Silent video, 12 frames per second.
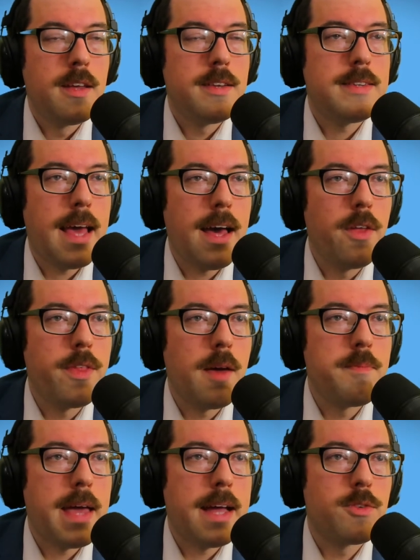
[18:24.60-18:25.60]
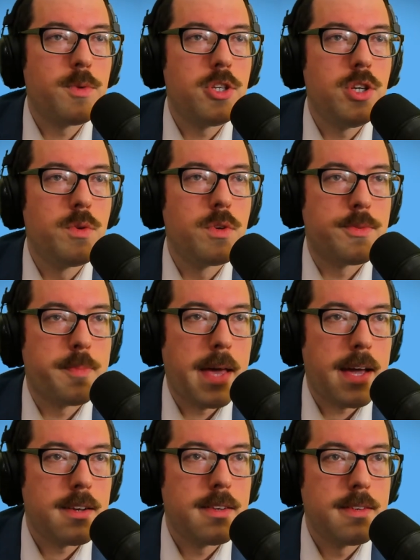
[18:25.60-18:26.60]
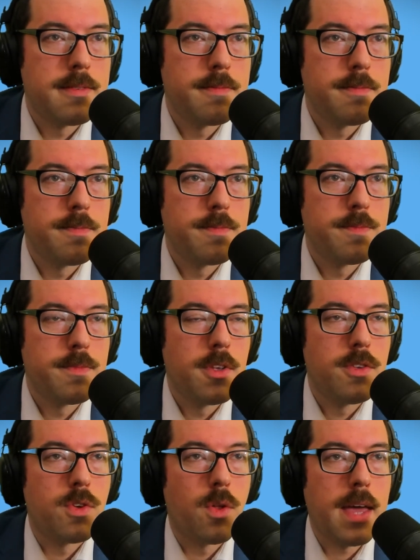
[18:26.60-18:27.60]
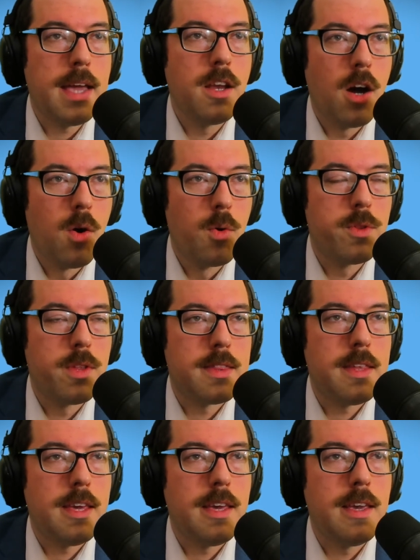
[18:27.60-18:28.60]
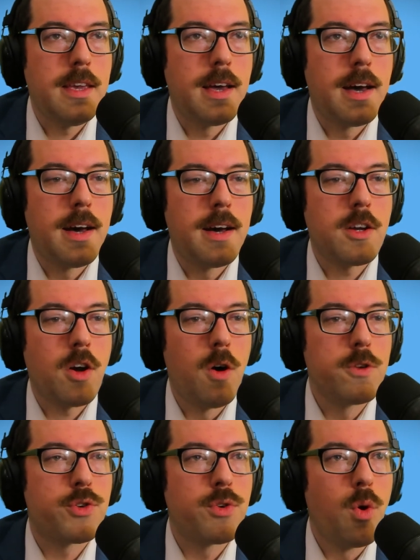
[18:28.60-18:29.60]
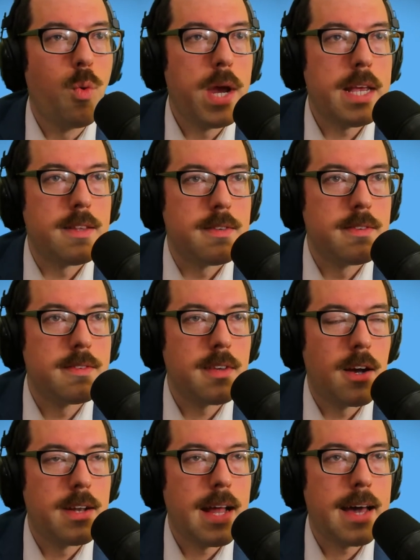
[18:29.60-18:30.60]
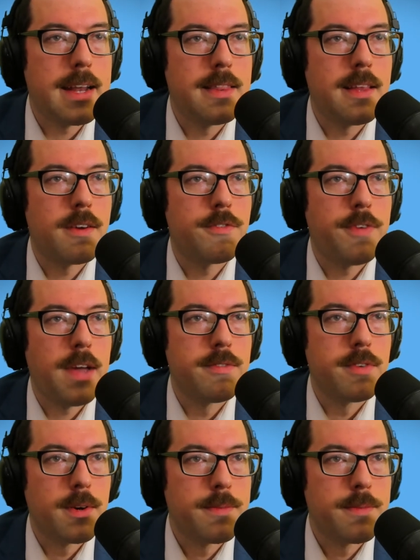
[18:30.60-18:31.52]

Tell them that's what you expect, so they know that the cultural winds are not in their favor.